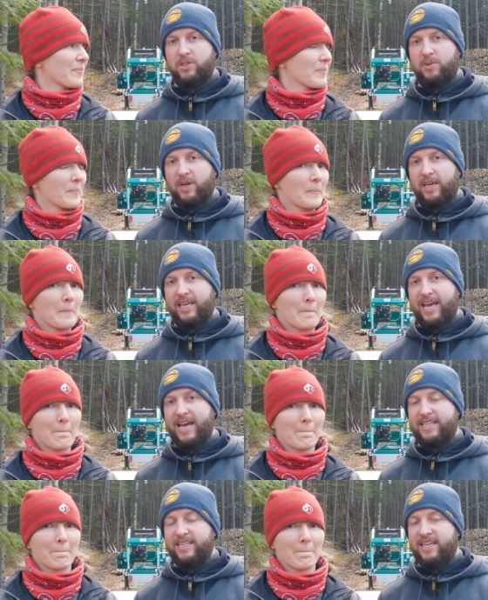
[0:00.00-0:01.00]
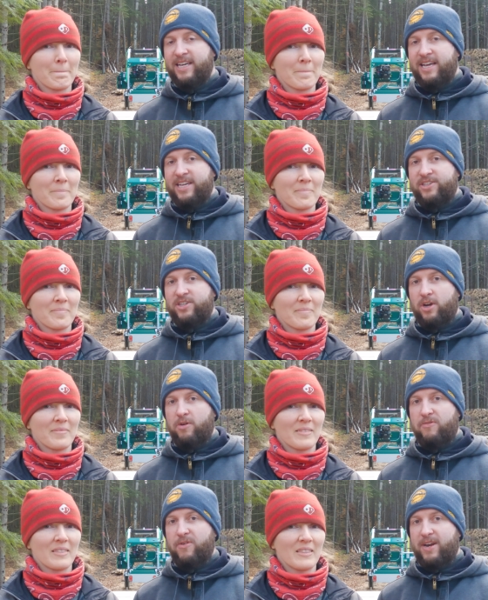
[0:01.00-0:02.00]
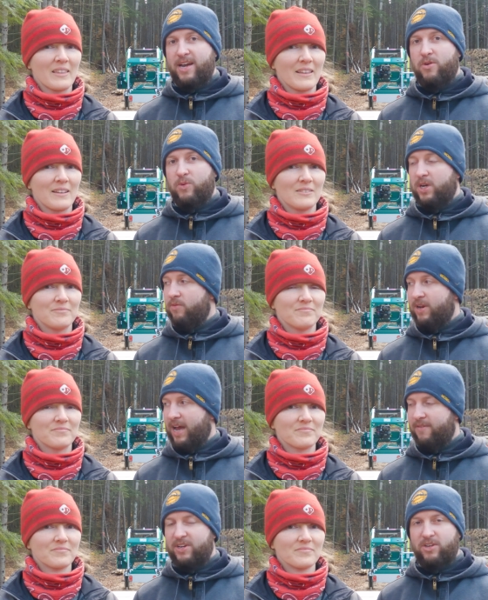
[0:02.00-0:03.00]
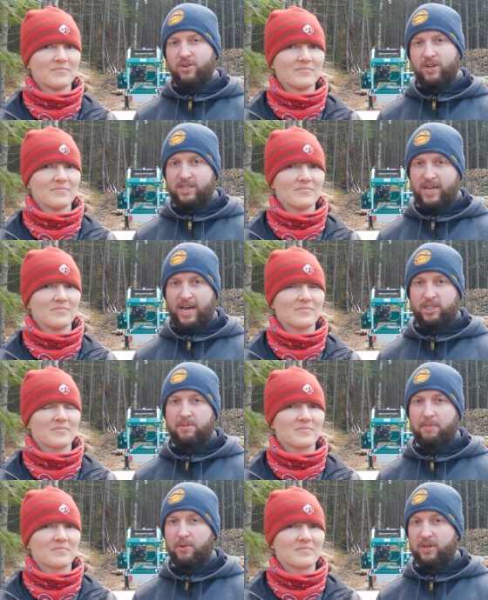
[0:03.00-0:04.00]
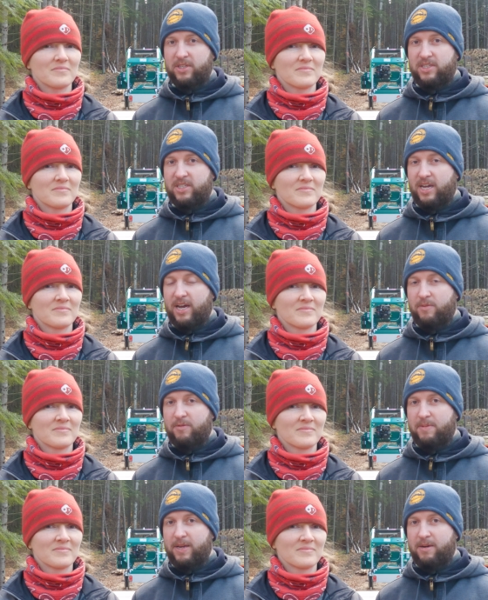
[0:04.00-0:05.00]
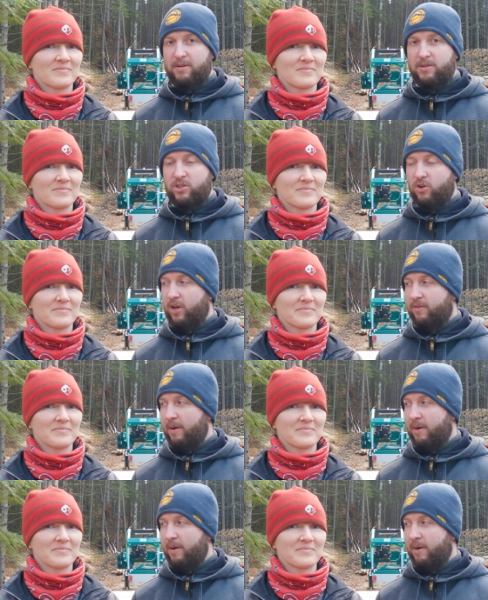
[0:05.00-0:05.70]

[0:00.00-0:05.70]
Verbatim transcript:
Speaker 1: ones we're going to get. So for now, we don't really have any good attachment points. Uh, we've been toying